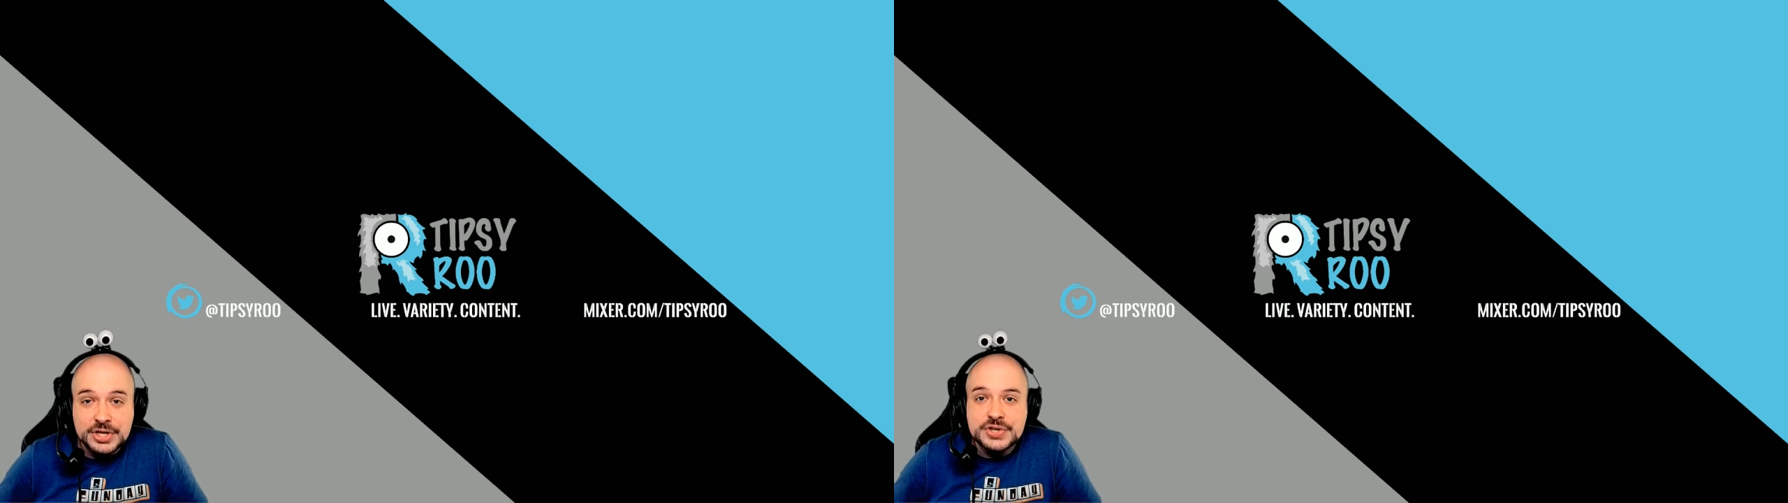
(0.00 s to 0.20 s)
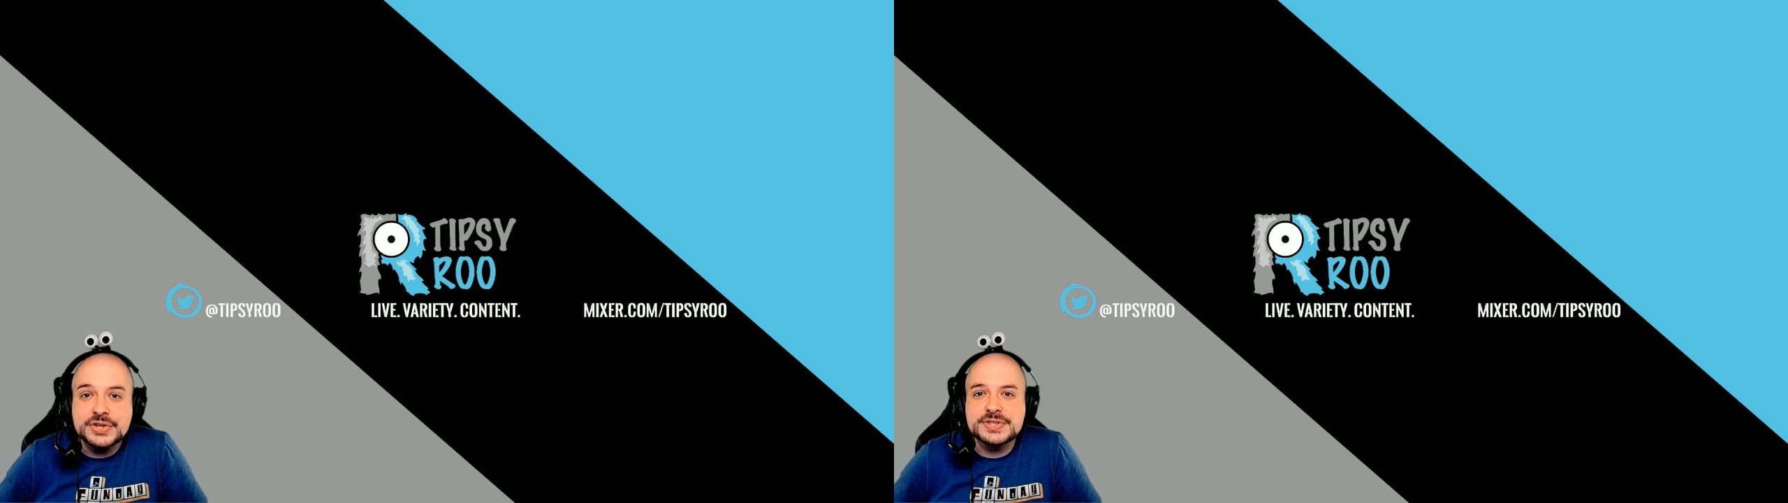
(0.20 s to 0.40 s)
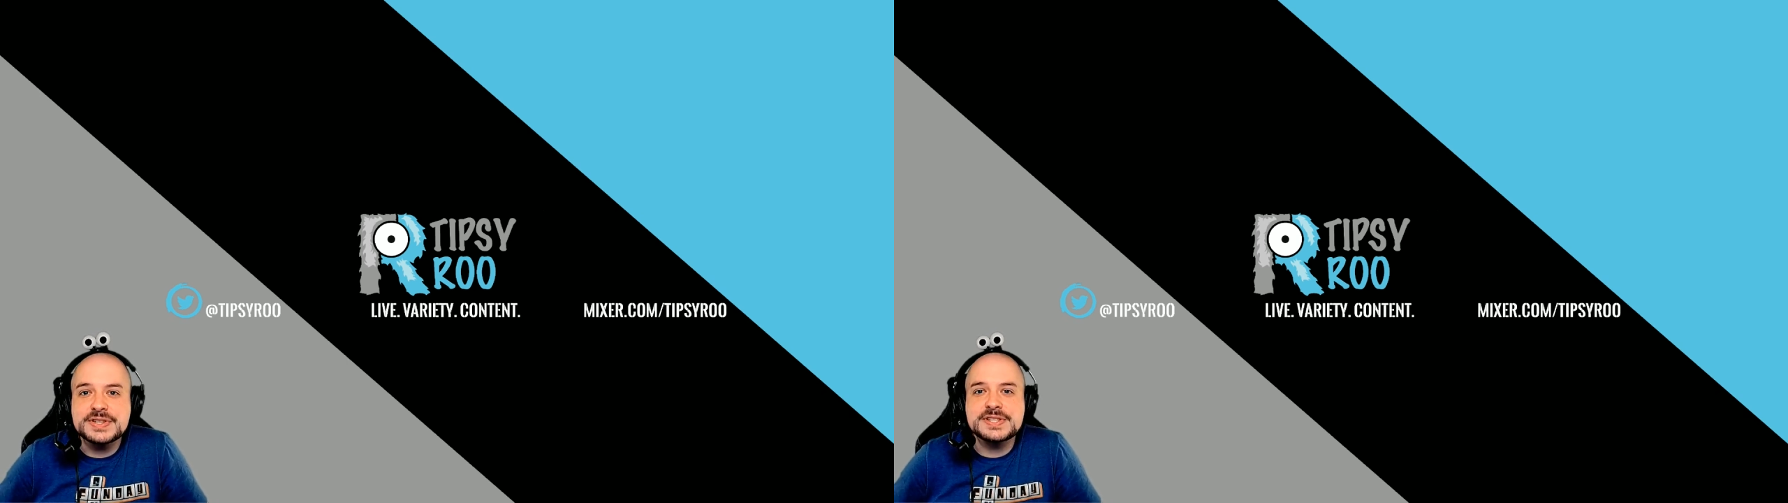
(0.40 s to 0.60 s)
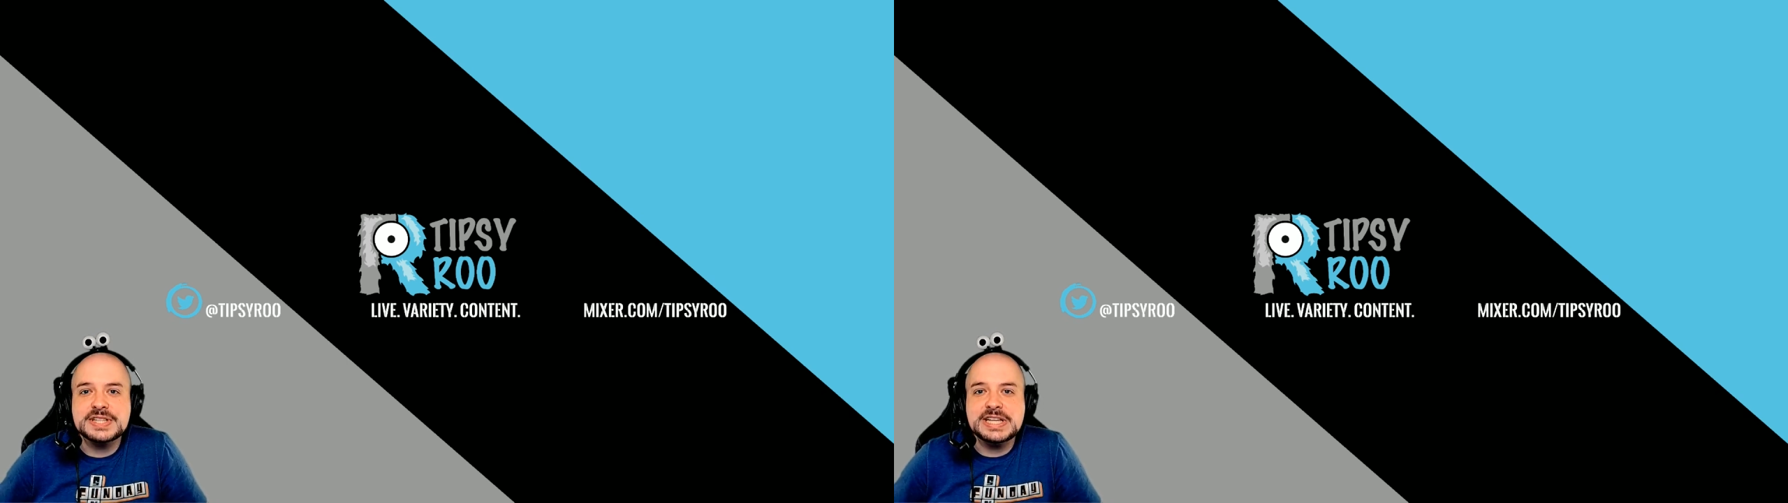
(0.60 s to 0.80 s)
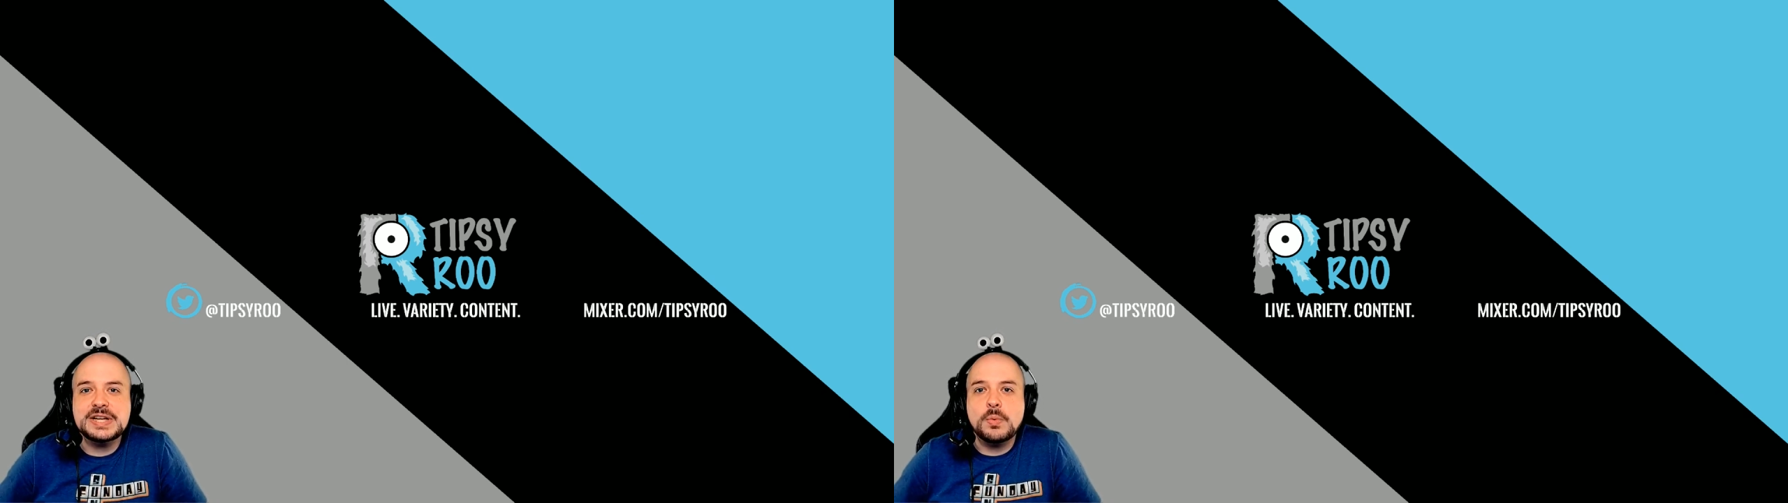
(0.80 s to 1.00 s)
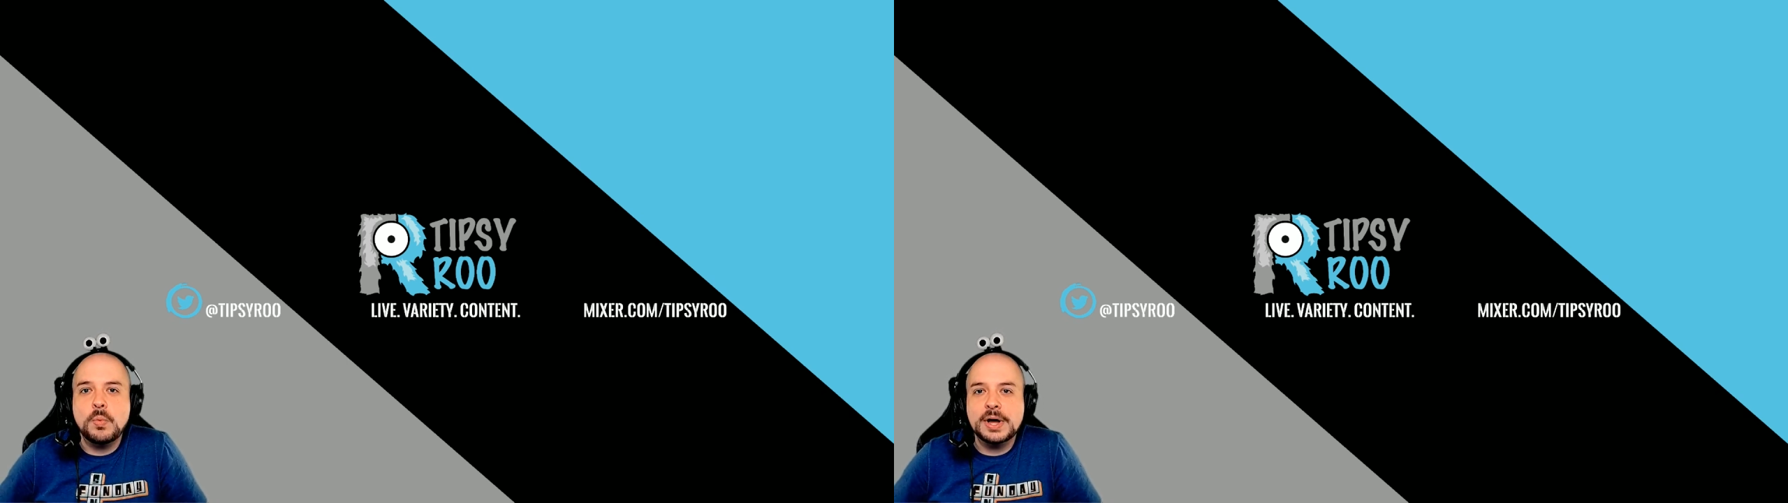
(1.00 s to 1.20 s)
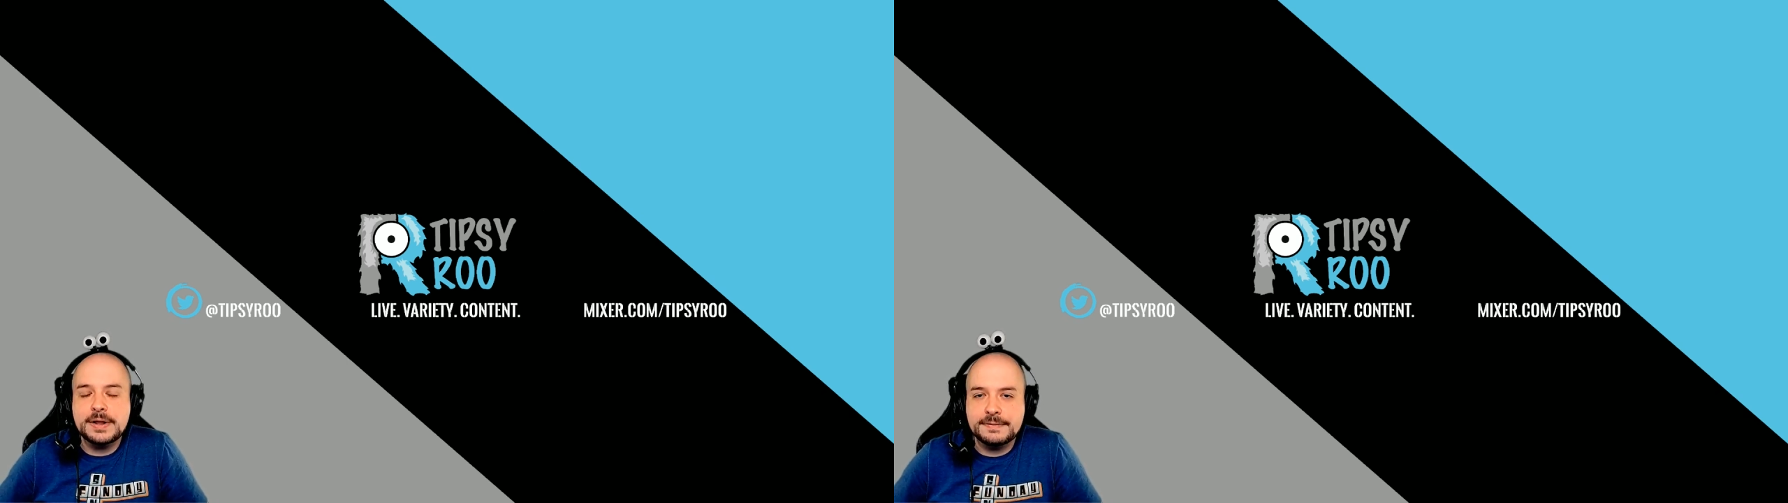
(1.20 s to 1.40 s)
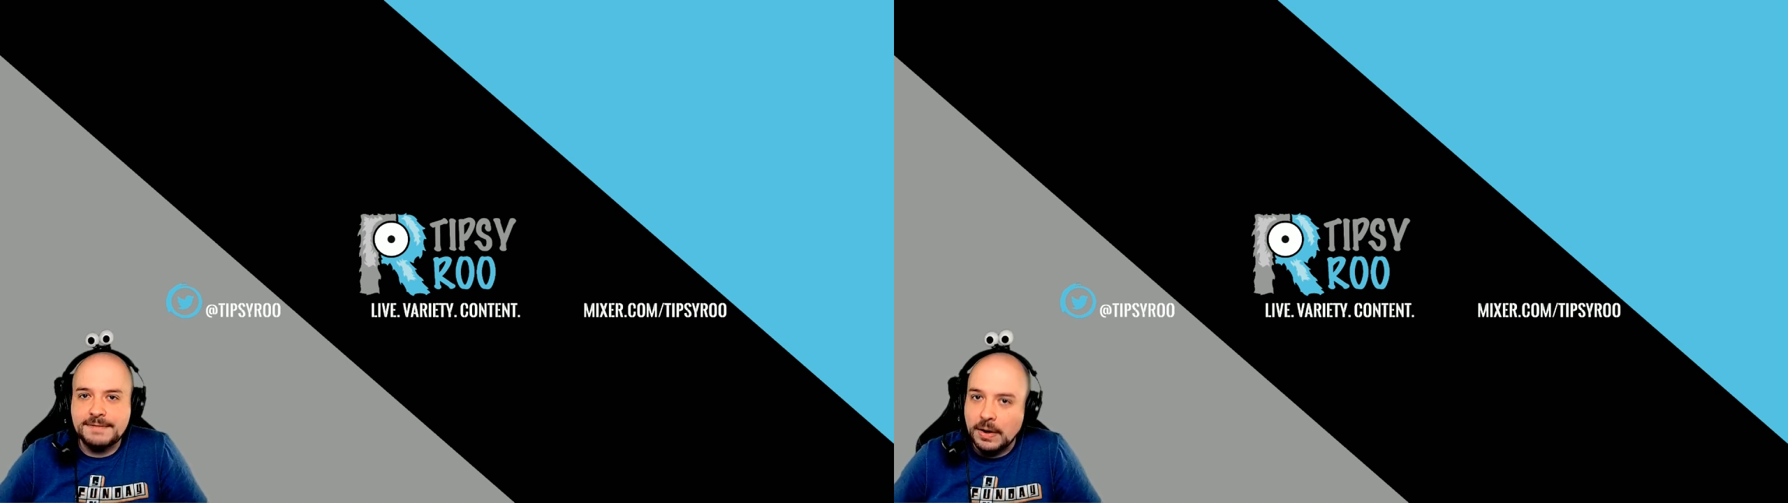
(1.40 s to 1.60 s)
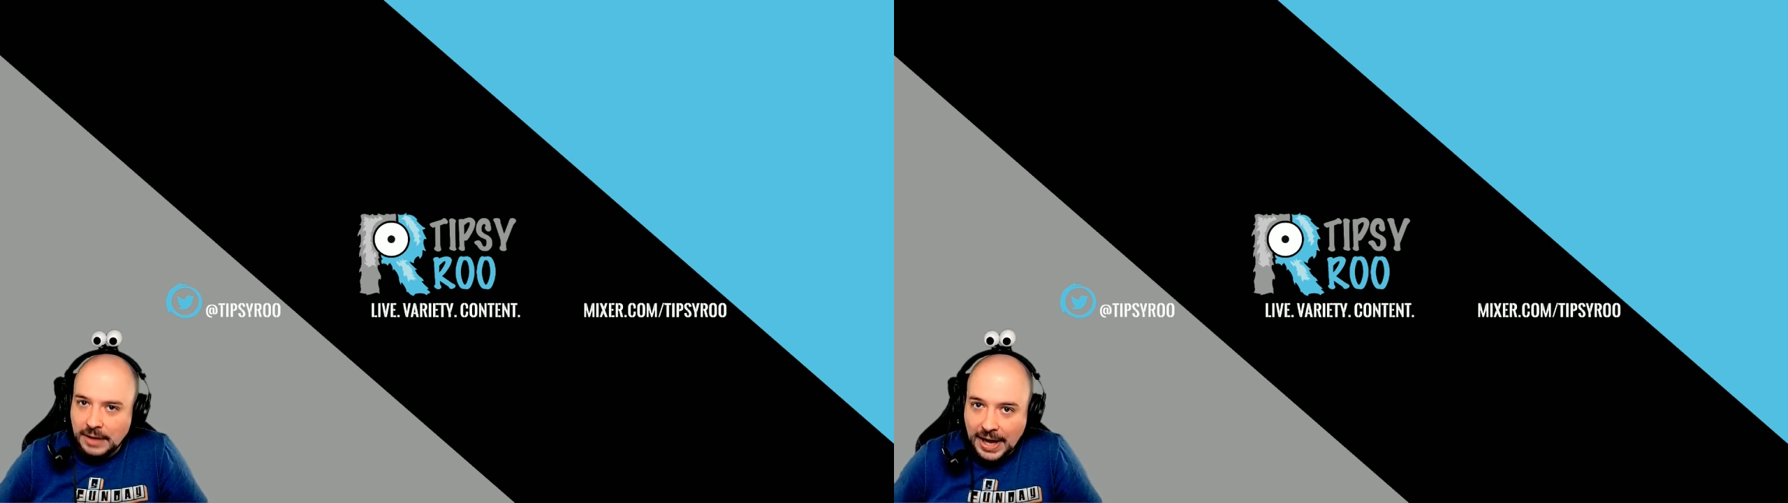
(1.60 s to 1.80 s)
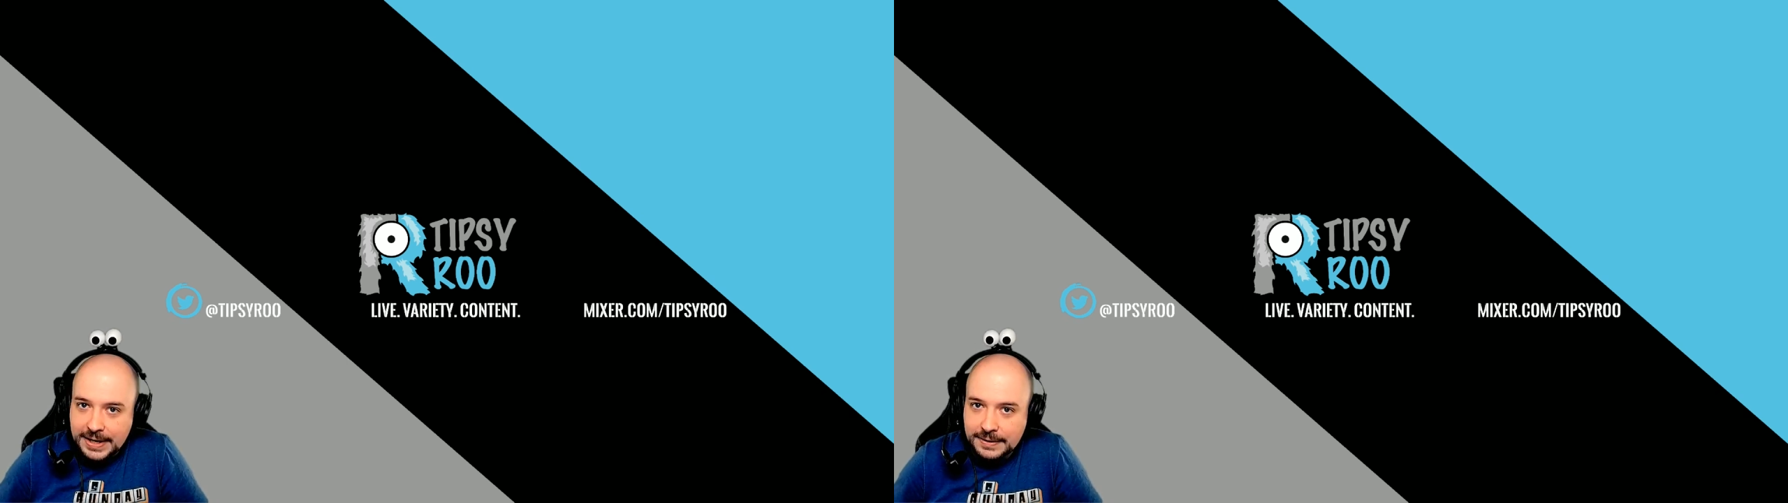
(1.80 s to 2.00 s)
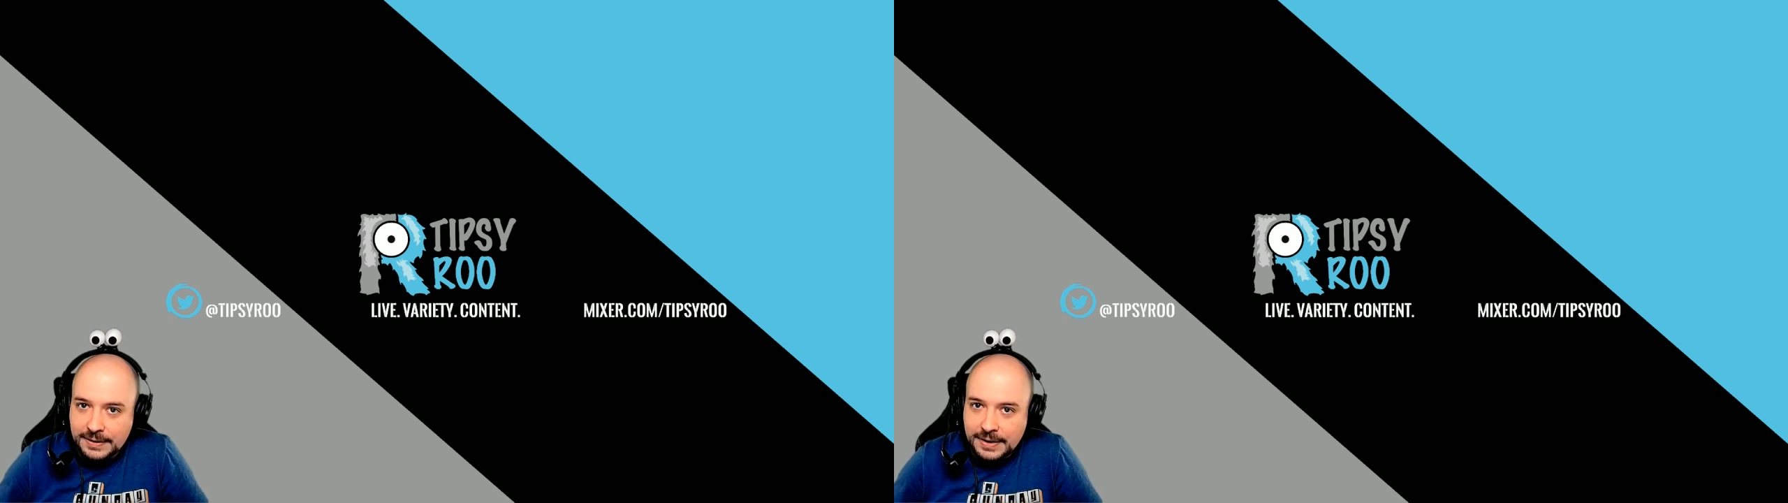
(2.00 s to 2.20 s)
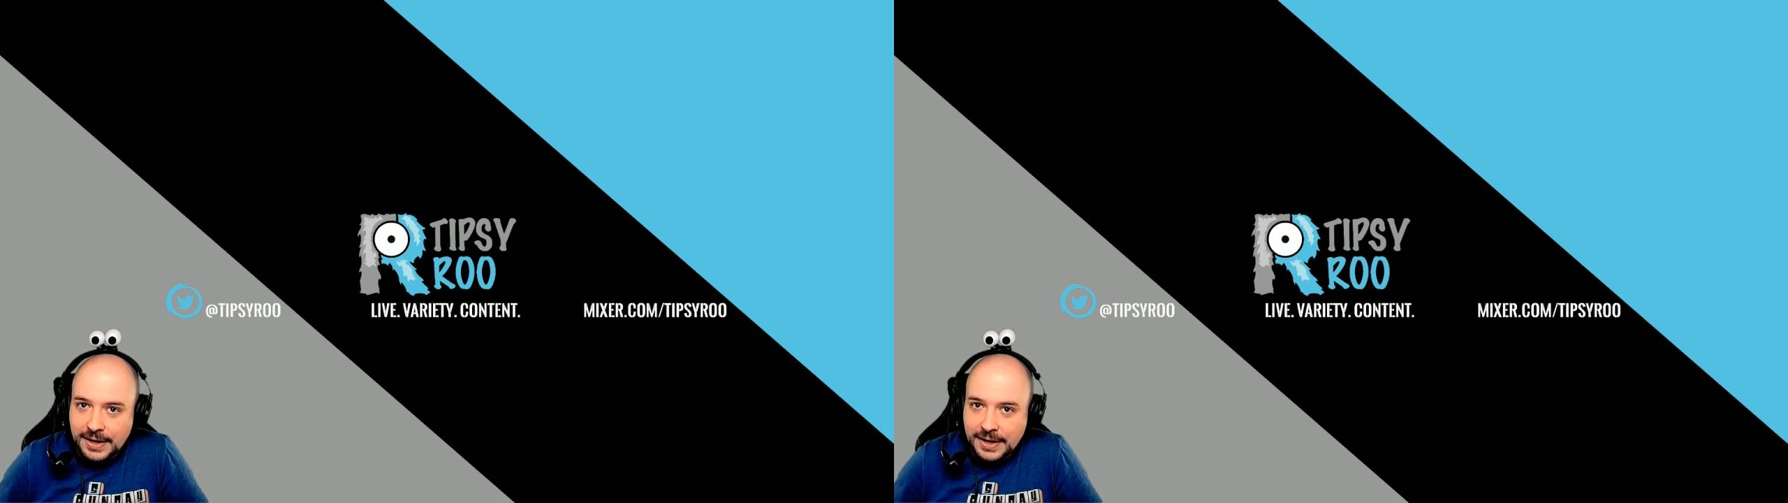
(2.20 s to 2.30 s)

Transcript: just to see what it felt like